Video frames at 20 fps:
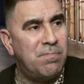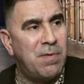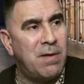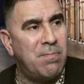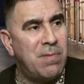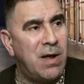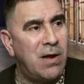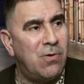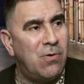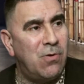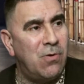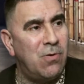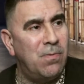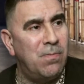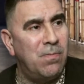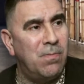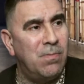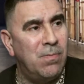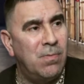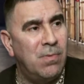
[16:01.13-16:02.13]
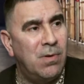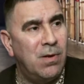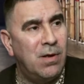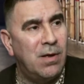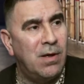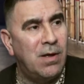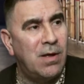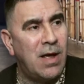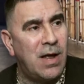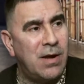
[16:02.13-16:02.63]
by my home.
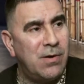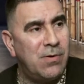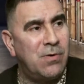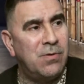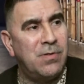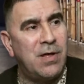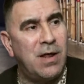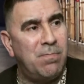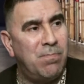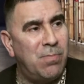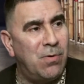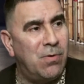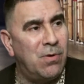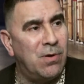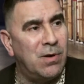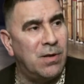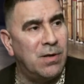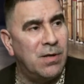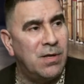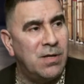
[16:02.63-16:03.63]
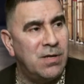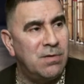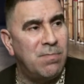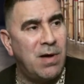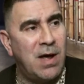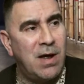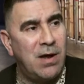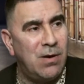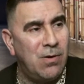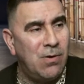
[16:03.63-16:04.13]
I know that boy. He's
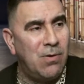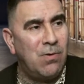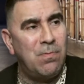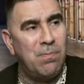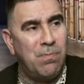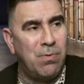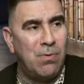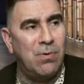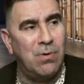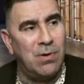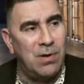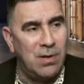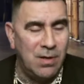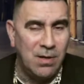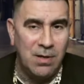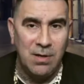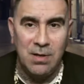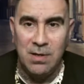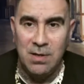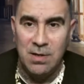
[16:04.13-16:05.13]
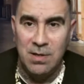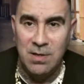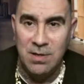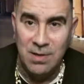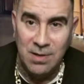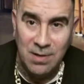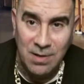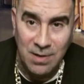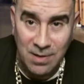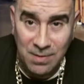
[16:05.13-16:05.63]
my homeboy.
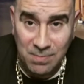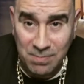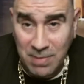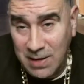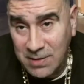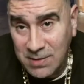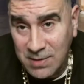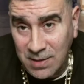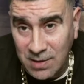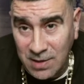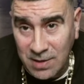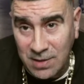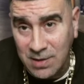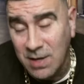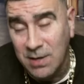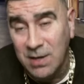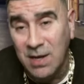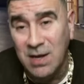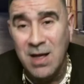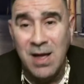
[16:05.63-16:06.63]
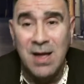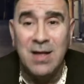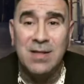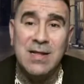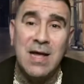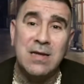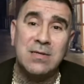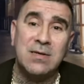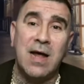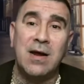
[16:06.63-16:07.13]
Basically,
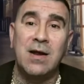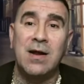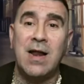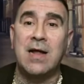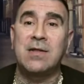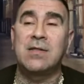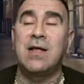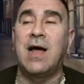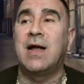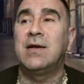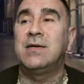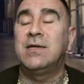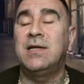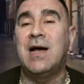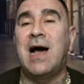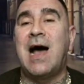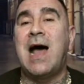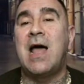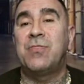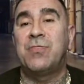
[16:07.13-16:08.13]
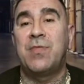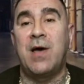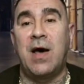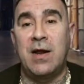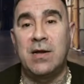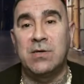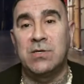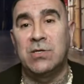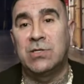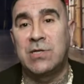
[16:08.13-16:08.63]
that's kind of like the idea I
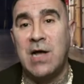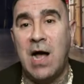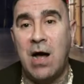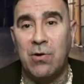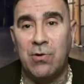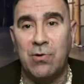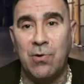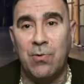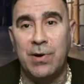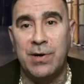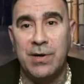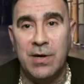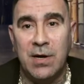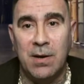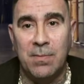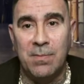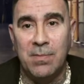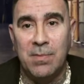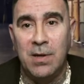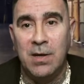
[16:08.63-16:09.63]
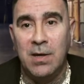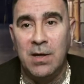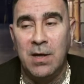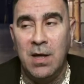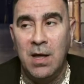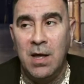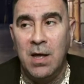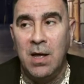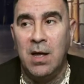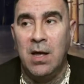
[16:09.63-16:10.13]
thought as a child growing up.
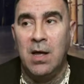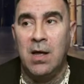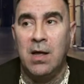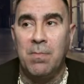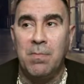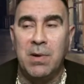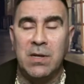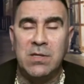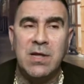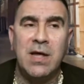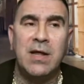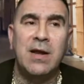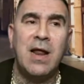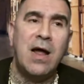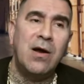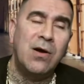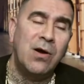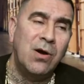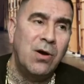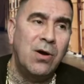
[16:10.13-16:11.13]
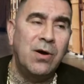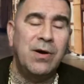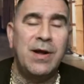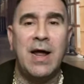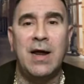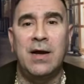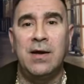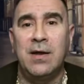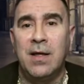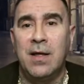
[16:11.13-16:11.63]
But then I heard
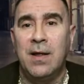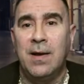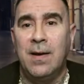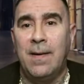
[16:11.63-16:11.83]
that